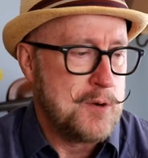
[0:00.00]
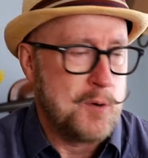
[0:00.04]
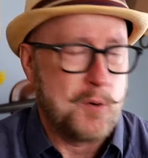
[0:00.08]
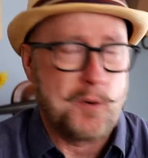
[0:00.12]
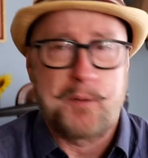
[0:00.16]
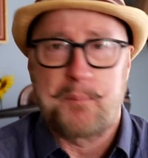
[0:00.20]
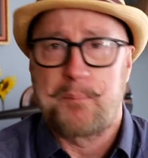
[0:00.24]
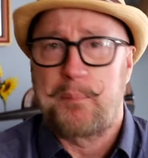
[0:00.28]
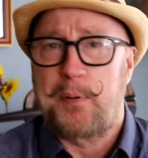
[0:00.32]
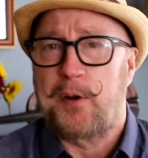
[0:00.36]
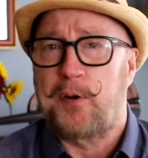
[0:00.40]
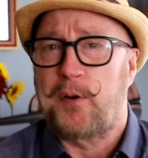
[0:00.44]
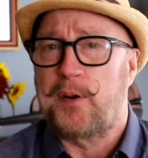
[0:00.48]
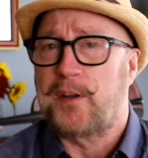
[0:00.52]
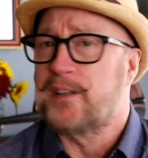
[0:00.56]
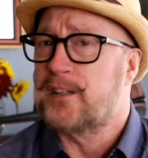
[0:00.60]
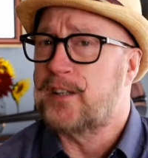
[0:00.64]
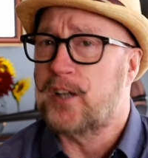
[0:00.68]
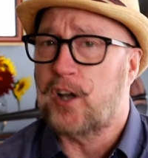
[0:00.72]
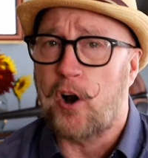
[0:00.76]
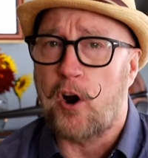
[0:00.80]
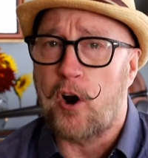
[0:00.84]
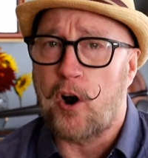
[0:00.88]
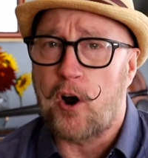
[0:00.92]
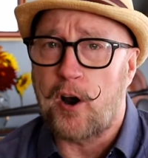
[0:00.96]
or appearing
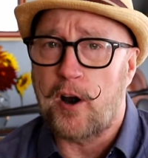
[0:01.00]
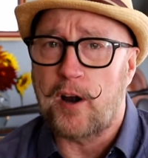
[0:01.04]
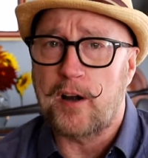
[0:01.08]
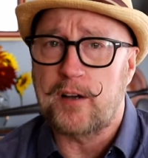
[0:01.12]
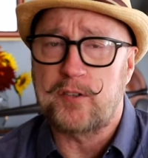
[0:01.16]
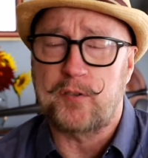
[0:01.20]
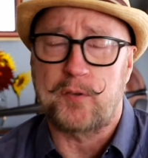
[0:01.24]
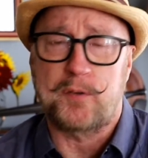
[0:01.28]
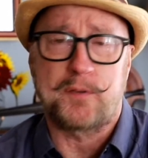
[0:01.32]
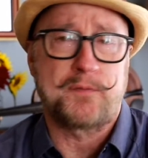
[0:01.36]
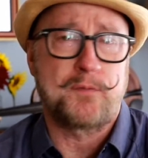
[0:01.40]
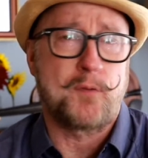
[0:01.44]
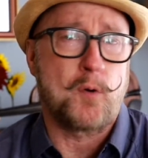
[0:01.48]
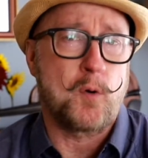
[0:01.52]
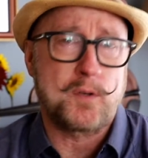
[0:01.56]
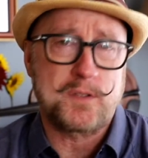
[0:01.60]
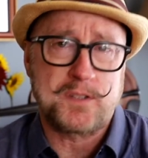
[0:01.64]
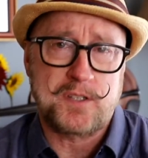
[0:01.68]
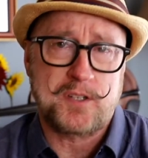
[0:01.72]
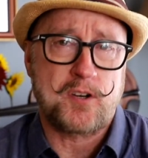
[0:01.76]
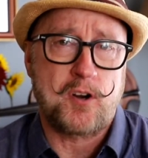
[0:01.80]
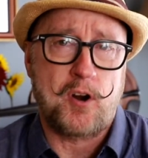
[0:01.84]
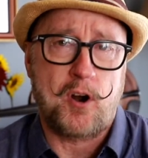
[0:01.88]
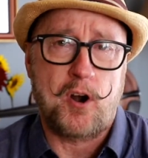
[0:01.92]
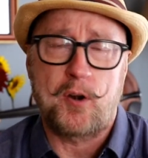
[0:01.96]
cards, or
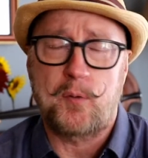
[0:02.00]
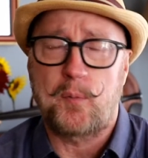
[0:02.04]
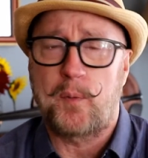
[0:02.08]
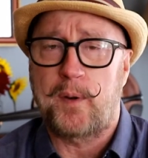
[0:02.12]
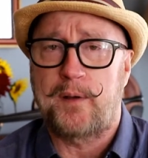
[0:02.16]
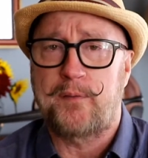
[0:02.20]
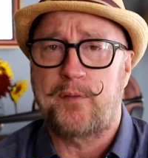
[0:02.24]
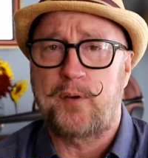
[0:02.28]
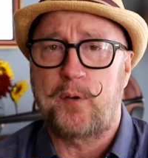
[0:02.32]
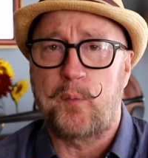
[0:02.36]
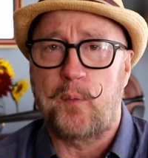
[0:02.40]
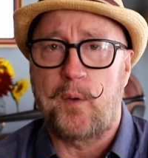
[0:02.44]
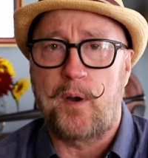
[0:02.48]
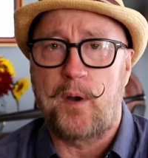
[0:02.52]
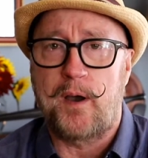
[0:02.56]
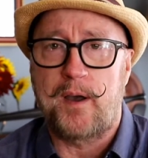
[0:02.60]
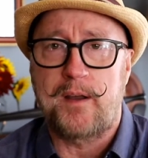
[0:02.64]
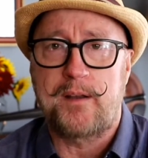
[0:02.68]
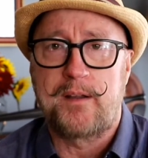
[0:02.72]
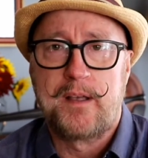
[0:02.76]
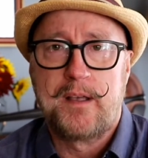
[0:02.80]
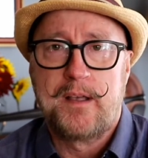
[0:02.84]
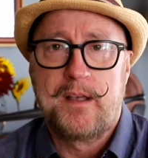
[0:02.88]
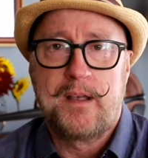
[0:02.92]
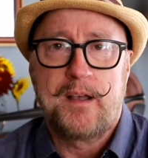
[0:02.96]
forced card, whatever you want.